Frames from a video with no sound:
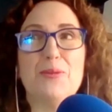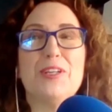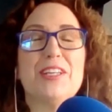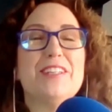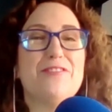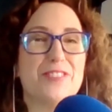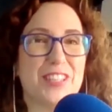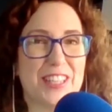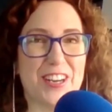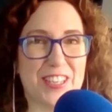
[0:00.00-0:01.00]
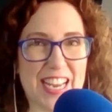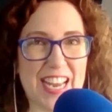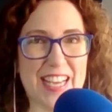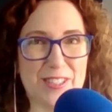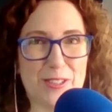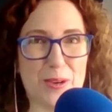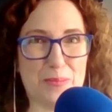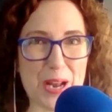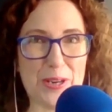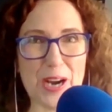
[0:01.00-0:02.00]
We're going to fill our days, no
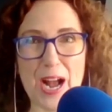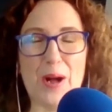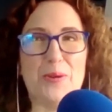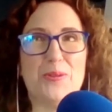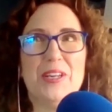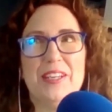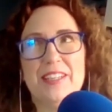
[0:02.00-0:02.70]
matter how